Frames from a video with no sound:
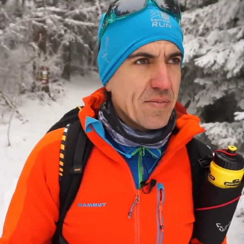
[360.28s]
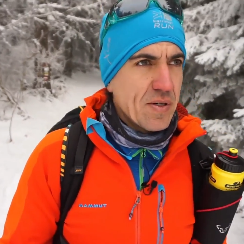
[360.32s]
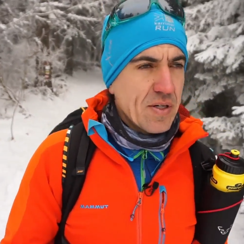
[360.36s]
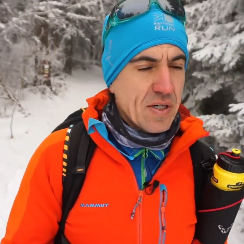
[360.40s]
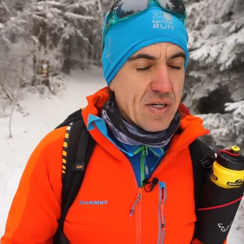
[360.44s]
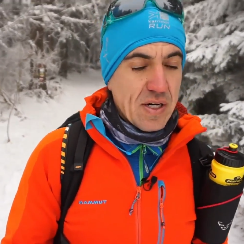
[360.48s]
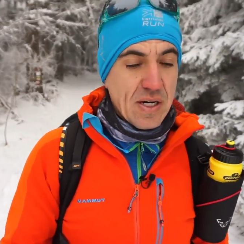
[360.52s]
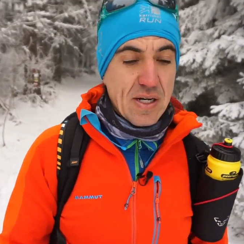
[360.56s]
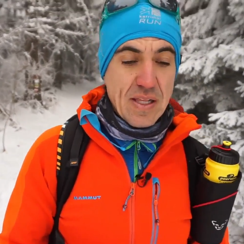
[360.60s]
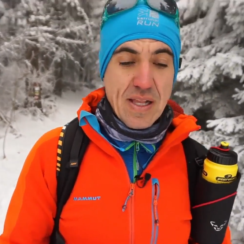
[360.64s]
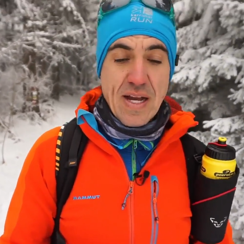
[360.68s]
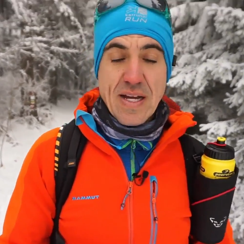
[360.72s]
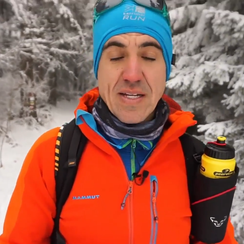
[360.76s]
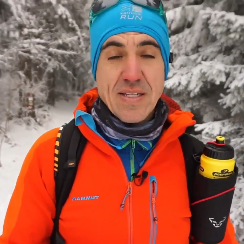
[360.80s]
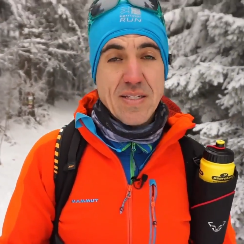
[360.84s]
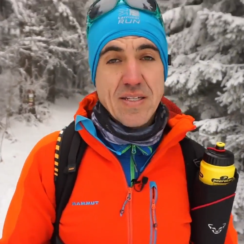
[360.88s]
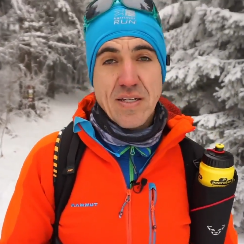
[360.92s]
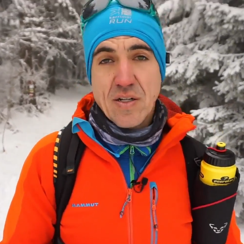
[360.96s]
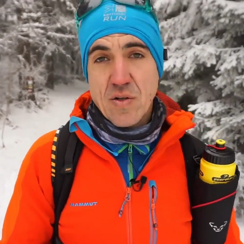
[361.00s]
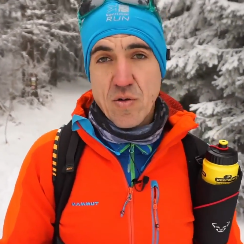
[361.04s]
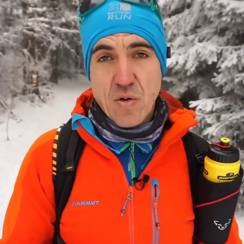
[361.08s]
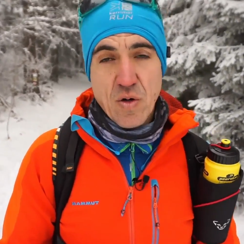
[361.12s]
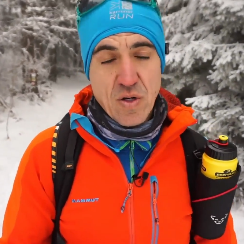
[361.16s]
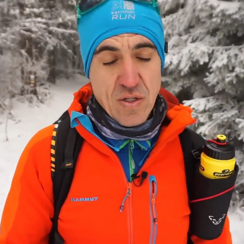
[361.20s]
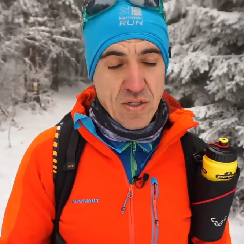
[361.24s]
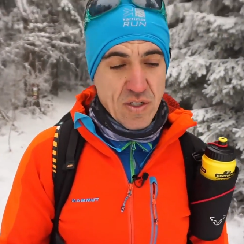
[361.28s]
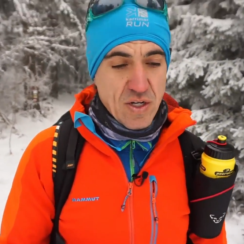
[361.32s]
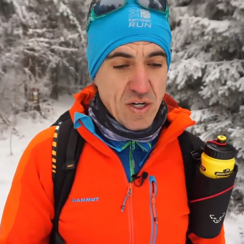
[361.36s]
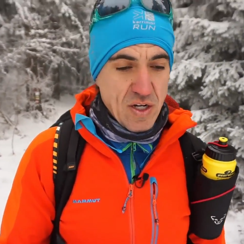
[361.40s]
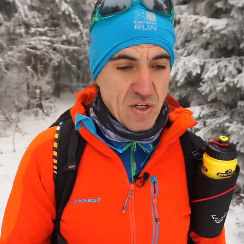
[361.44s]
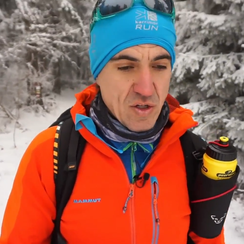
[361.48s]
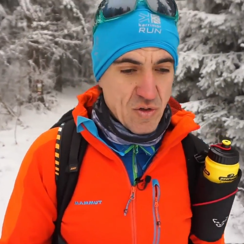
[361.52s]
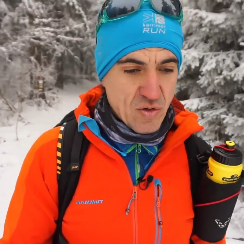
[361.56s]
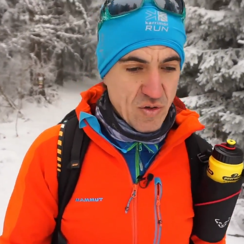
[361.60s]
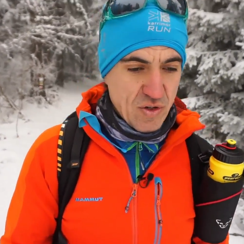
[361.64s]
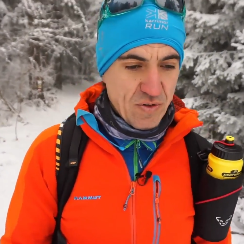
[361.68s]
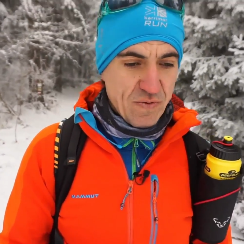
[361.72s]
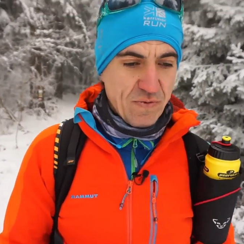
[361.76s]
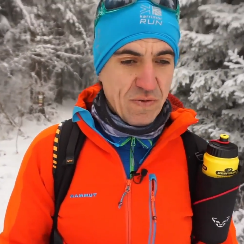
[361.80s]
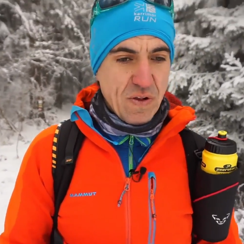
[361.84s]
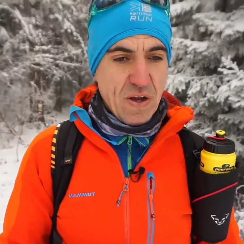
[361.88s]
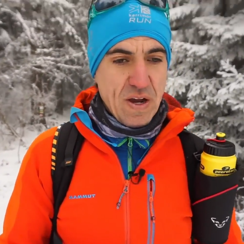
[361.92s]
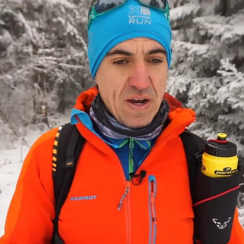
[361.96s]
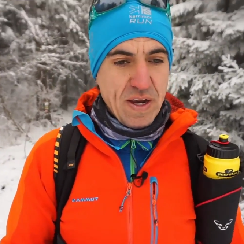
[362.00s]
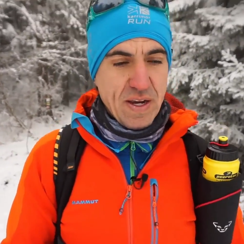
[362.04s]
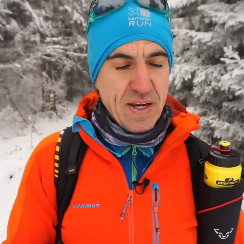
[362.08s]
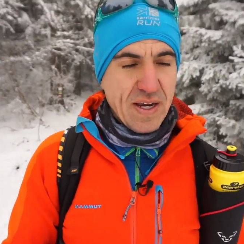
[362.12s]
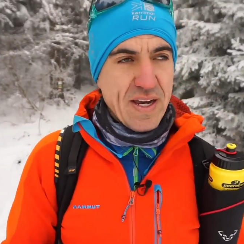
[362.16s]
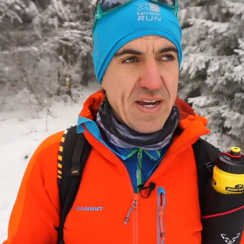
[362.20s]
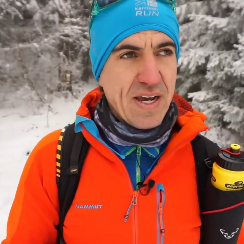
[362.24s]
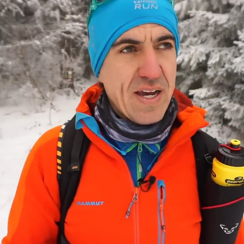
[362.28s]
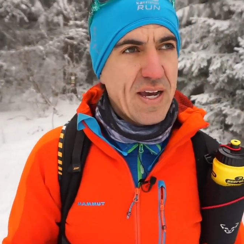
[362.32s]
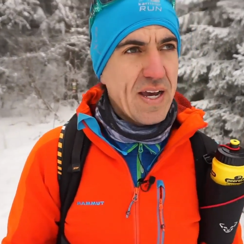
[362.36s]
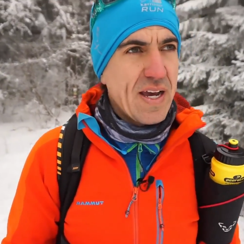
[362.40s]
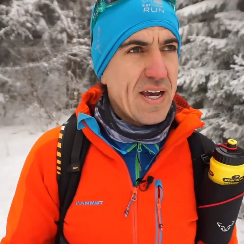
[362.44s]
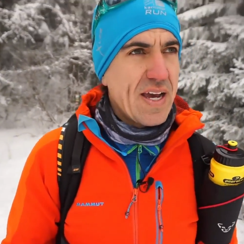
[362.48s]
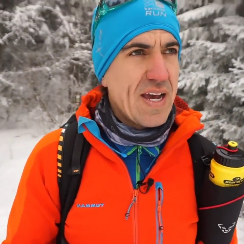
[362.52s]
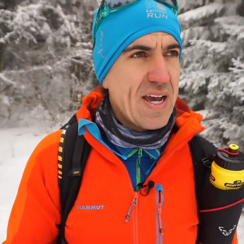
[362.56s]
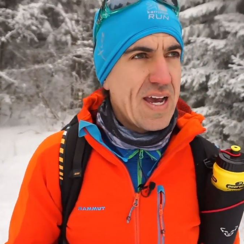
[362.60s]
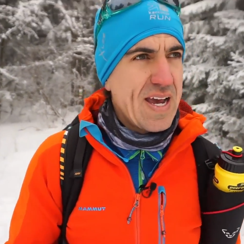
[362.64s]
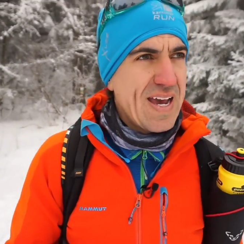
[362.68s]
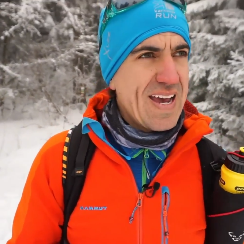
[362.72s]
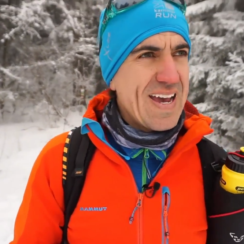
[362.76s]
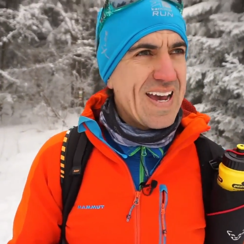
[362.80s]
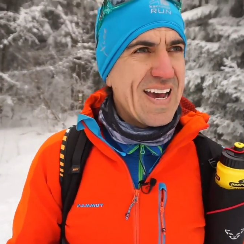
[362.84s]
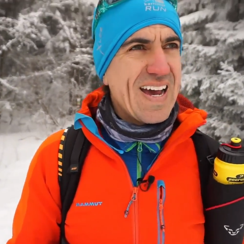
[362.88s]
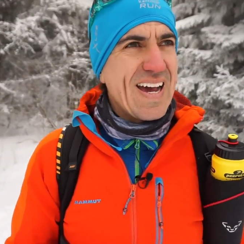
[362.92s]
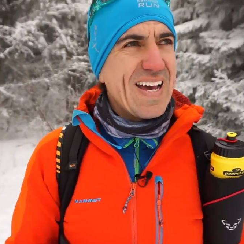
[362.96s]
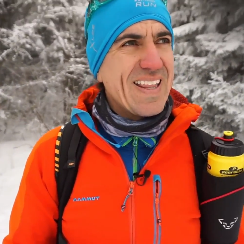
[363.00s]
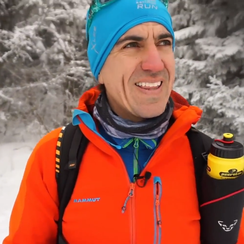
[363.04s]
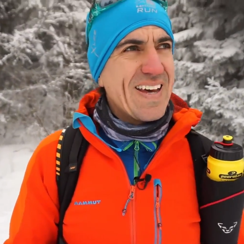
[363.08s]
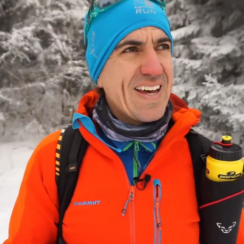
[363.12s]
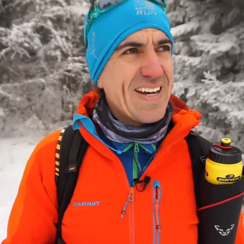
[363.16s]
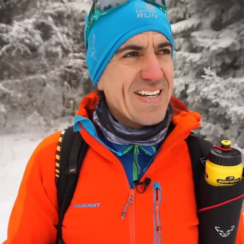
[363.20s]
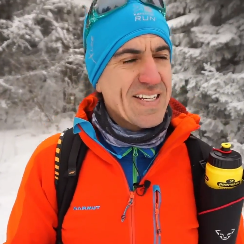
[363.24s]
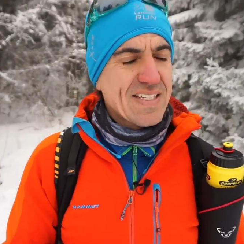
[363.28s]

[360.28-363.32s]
classic cross-country flying. And that is